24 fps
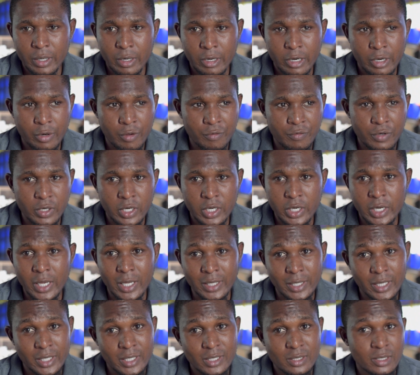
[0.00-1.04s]
the end of the day, they are
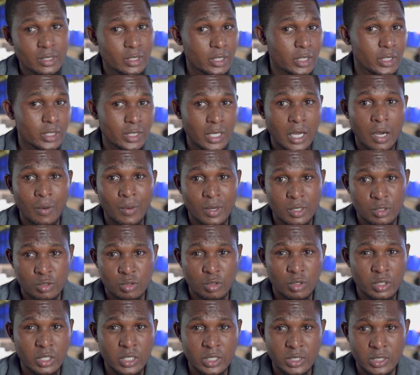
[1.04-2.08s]
taking 6 hours
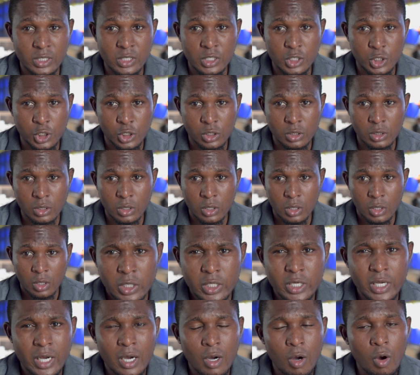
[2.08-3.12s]
to your destination.
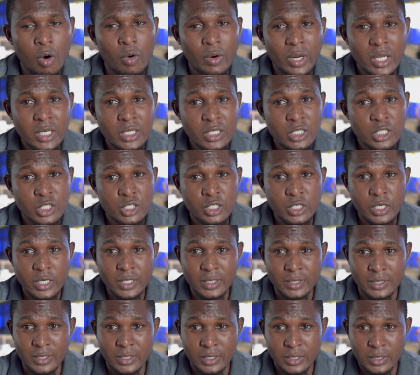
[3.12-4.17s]
They are already
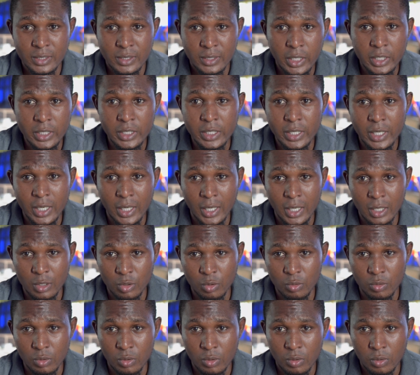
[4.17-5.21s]
stressed in that
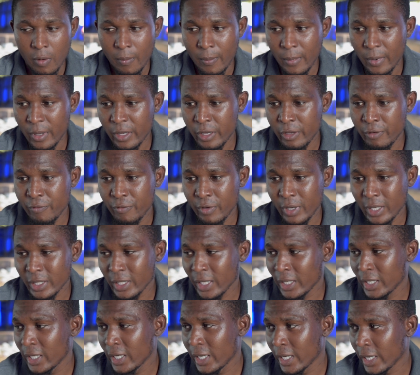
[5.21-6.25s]
carton. If you are
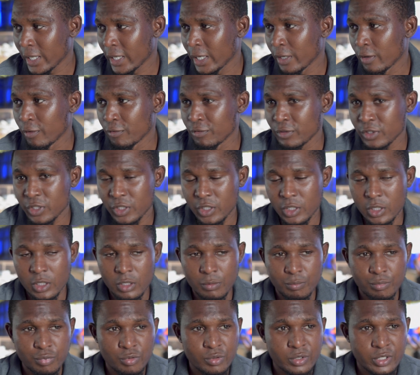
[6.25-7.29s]
taking that kind of
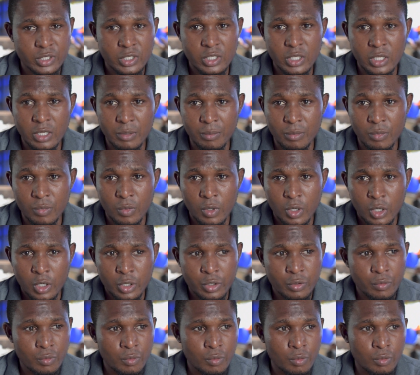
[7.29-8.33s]
chicken, putting them,
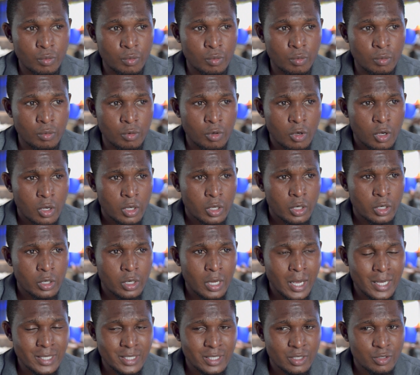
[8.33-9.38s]

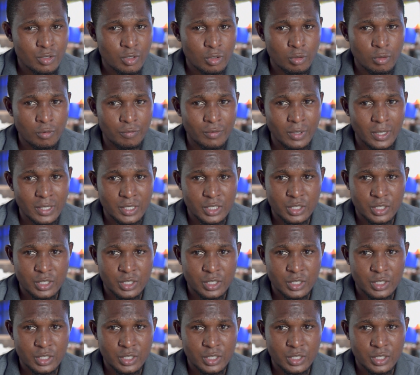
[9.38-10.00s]
as a result of that